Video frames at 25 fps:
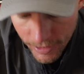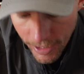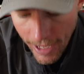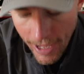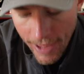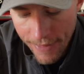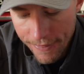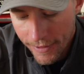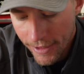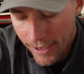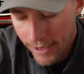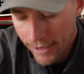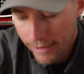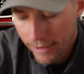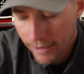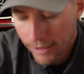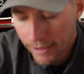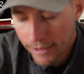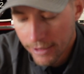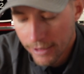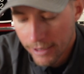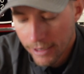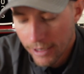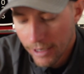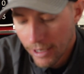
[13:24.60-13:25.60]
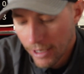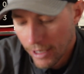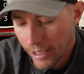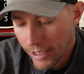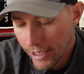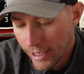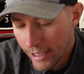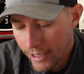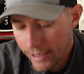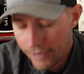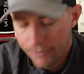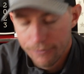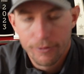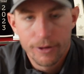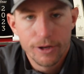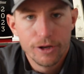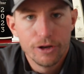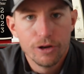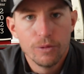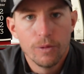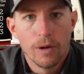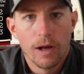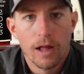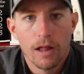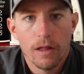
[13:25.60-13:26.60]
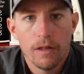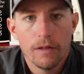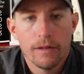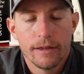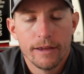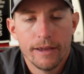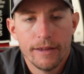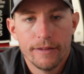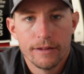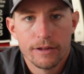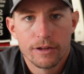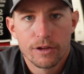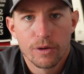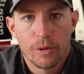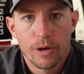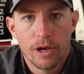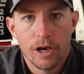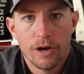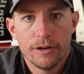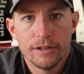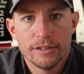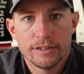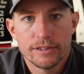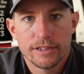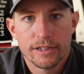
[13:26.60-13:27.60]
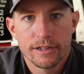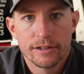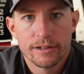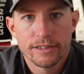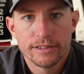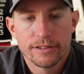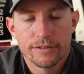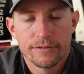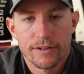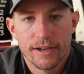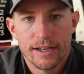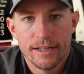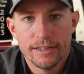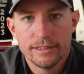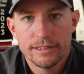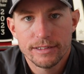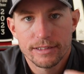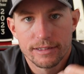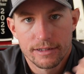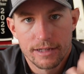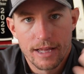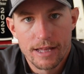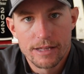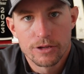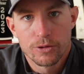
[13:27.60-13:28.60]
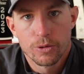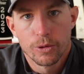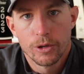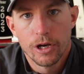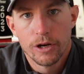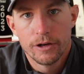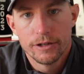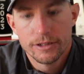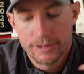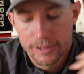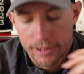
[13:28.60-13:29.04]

And then if we do well in the Toyota Series events, that Toyota